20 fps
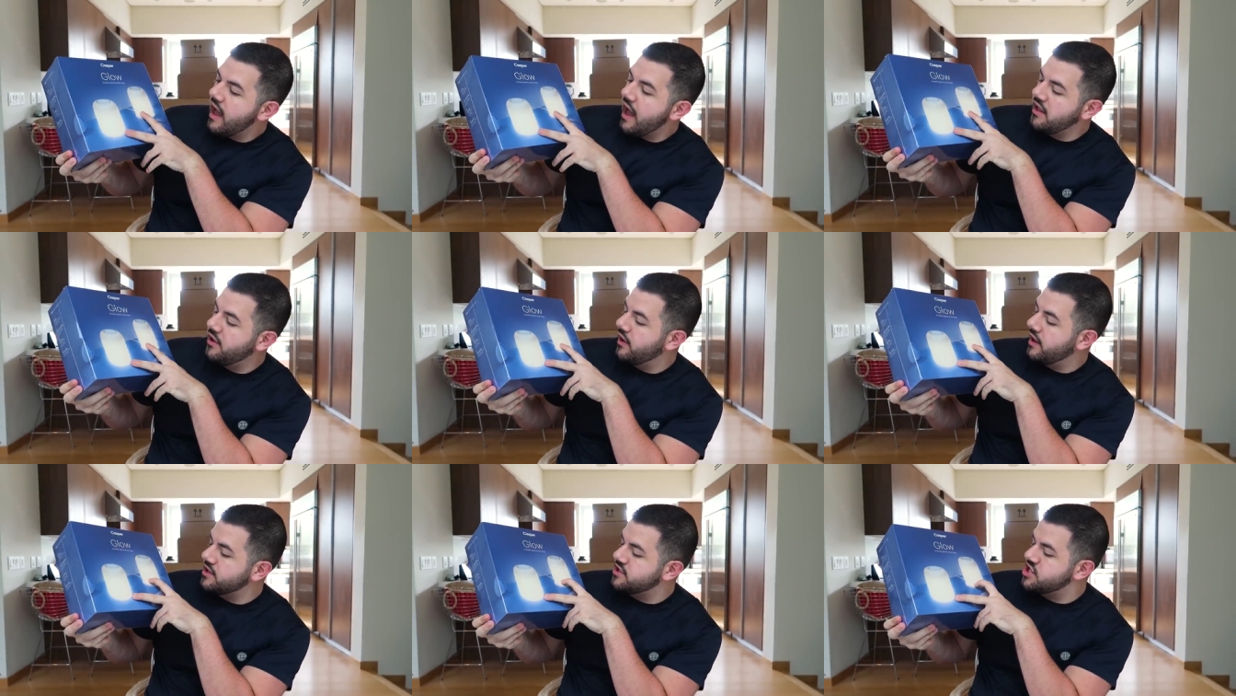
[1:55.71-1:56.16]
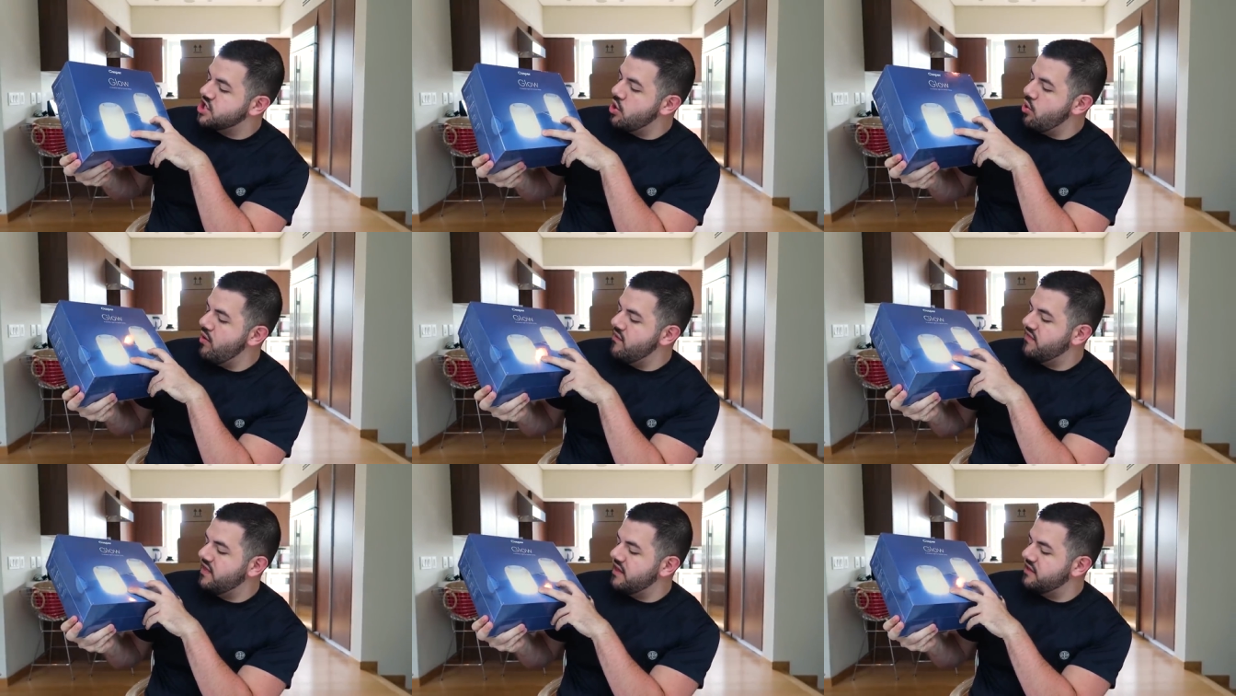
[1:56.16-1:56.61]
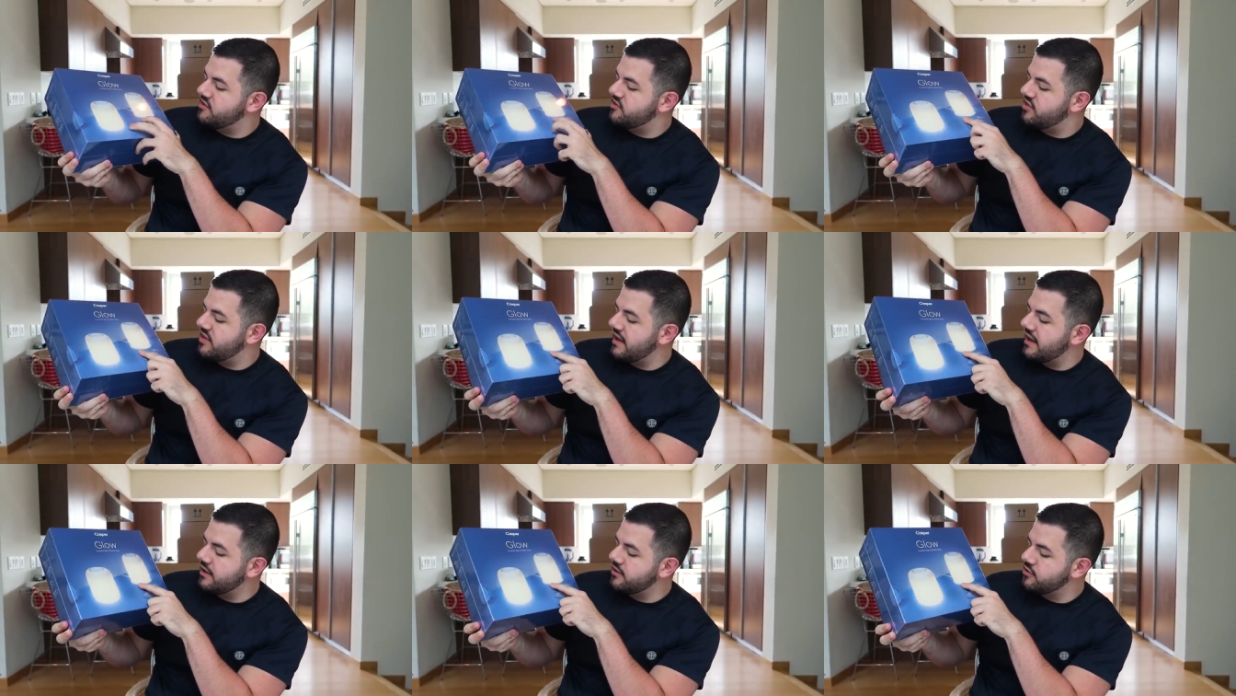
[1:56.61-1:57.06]
And you get two of these
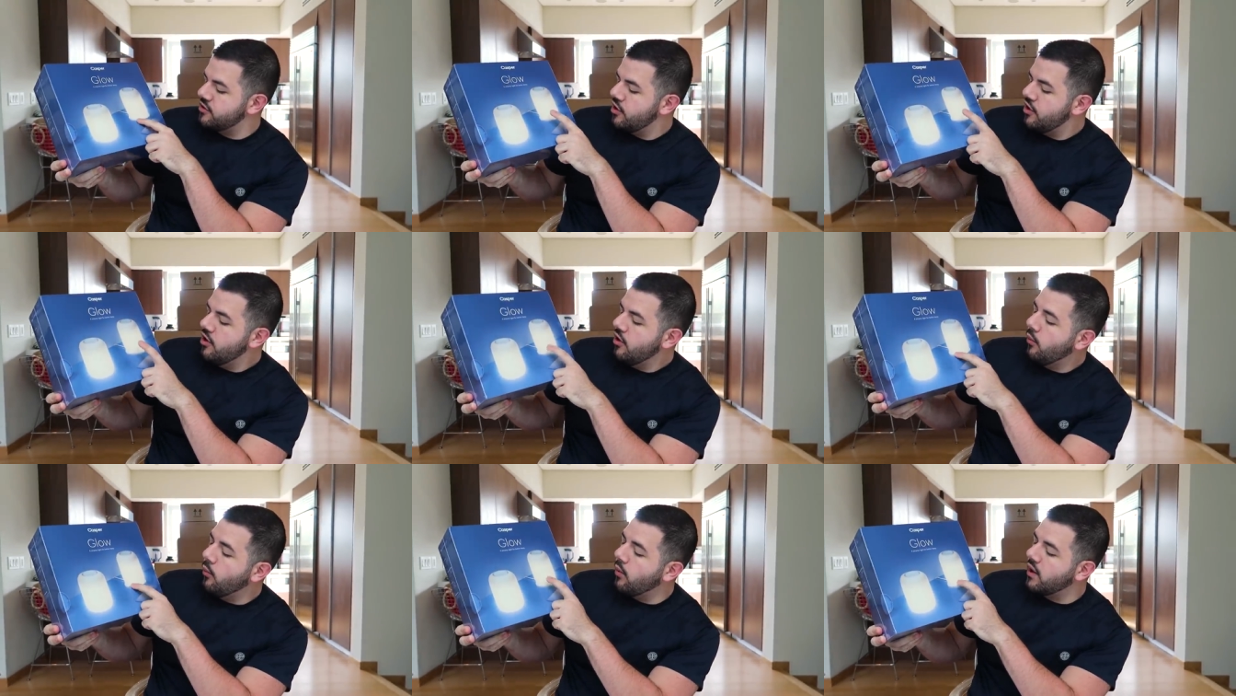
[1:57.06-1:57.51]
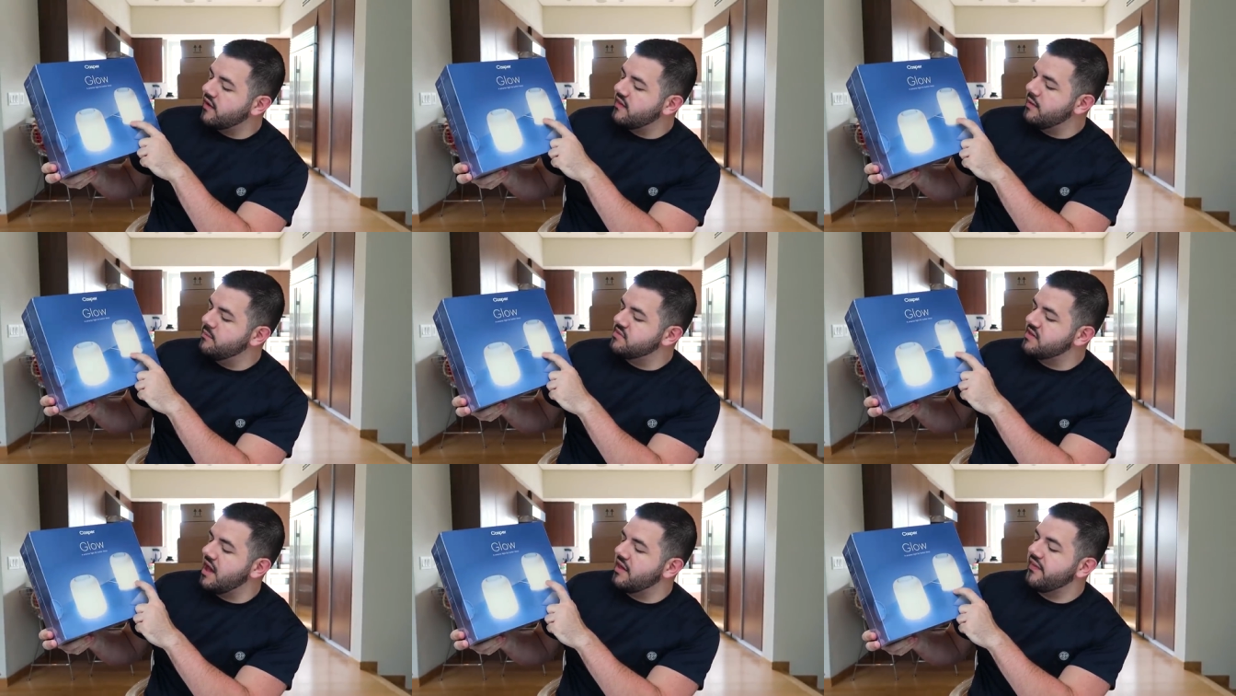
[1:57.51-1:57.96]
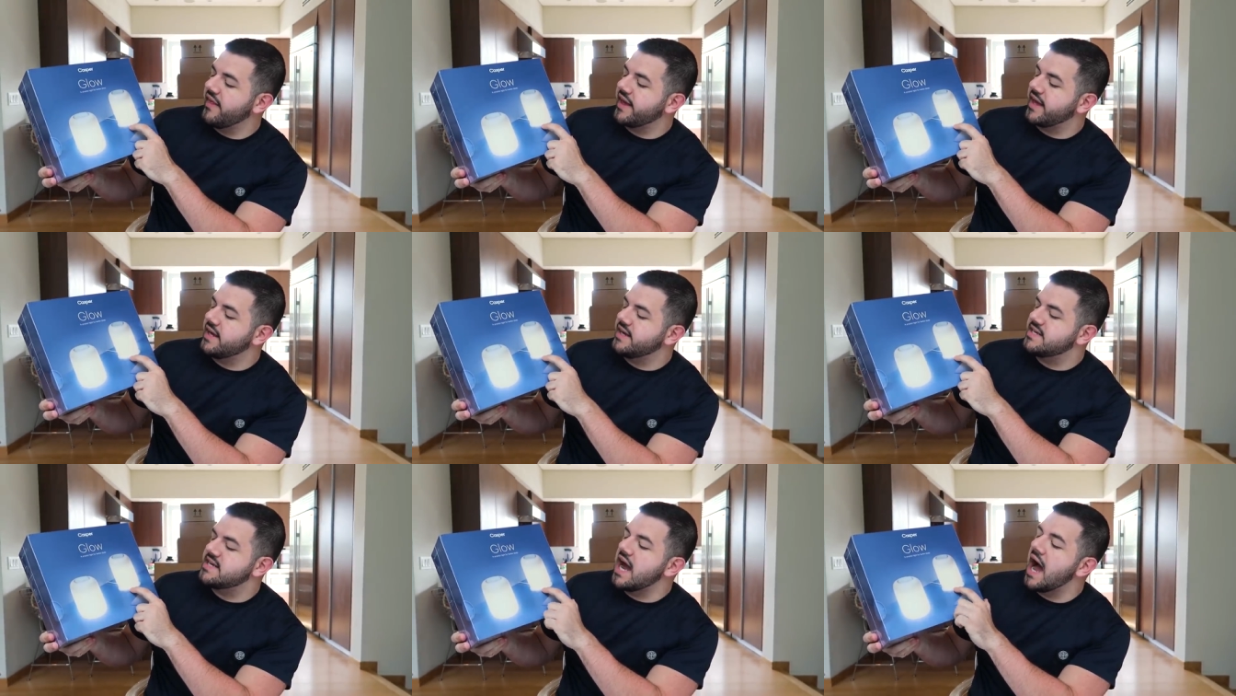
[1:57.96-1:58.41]
things. One of them's on
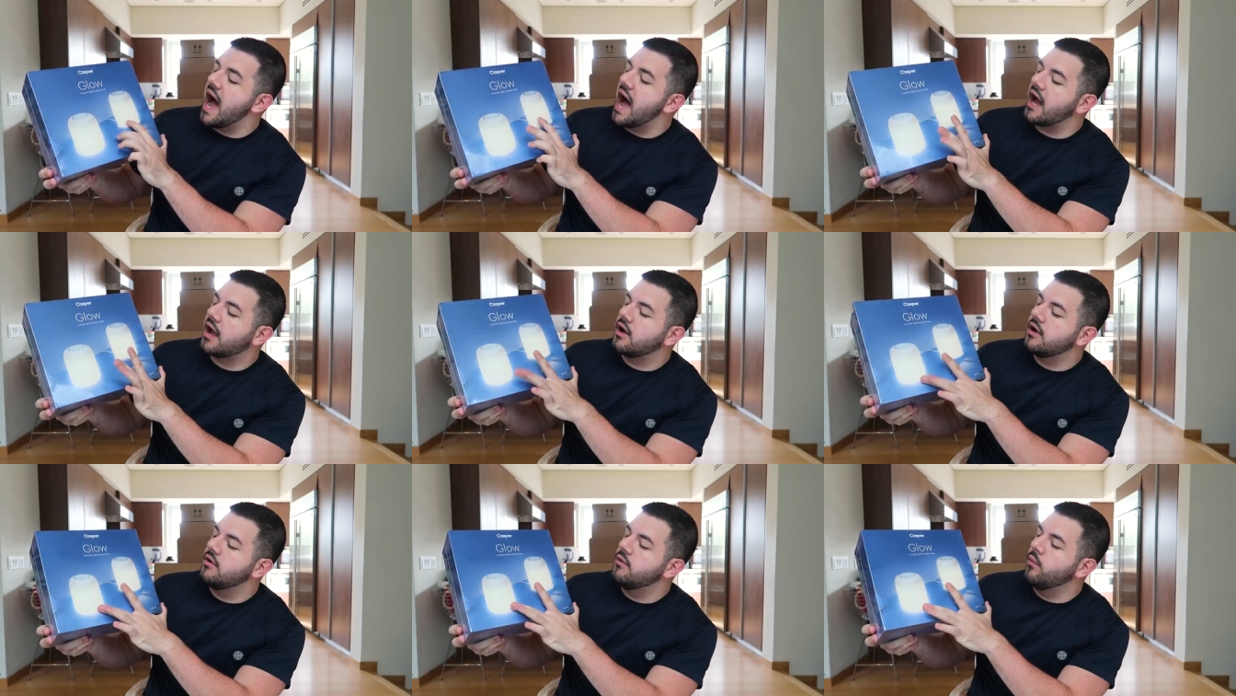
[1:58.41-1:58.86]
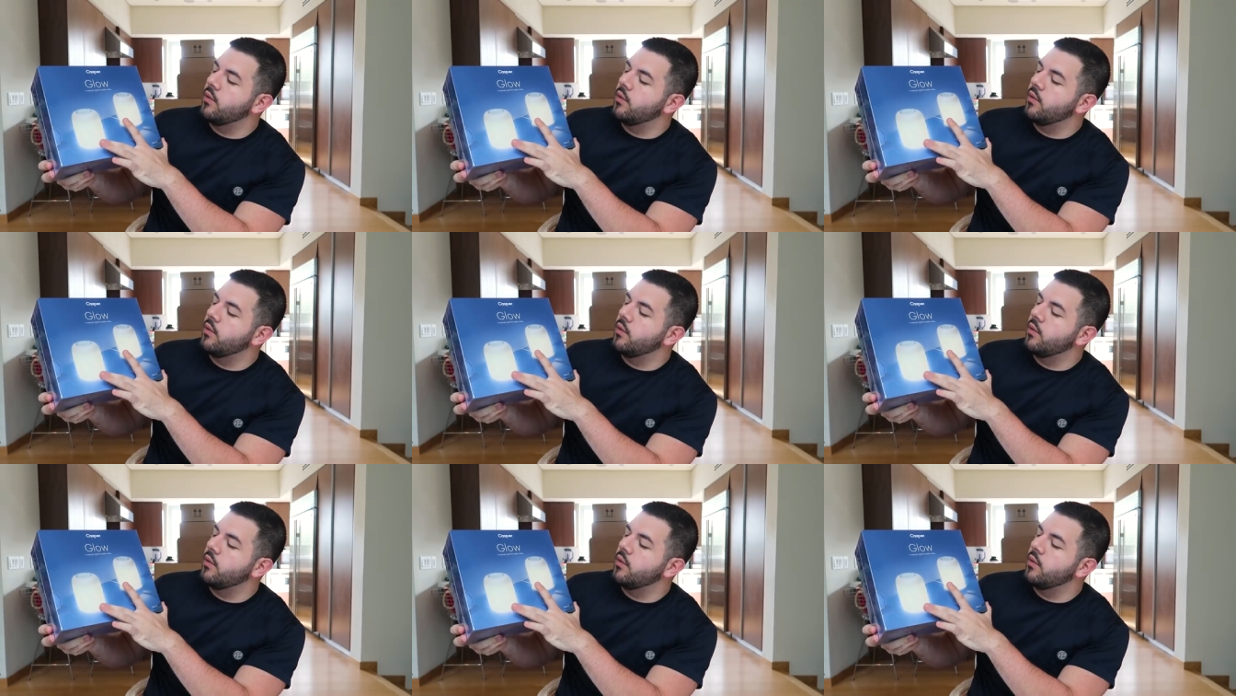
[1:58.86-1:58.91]
like a dock.